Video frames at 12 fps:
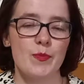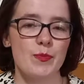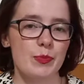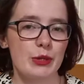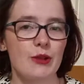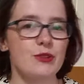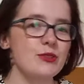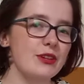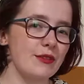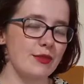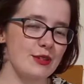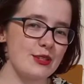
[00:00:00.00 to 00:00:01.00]
but also
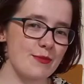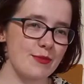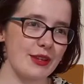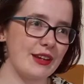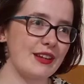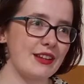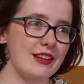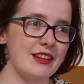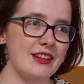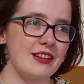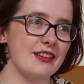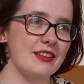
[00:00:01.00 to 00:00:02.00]
giving something
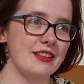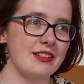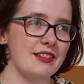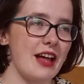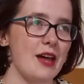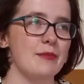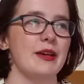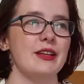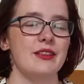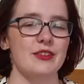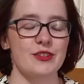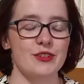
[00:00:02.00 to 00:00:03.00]

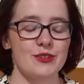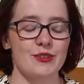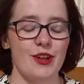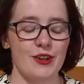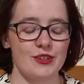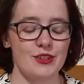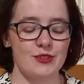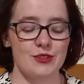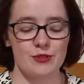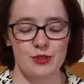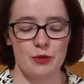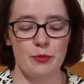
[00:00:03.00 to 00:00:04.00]
handmade that took so long to use
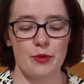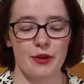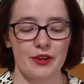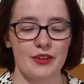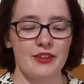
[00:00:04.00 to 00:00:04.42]
to a newborn.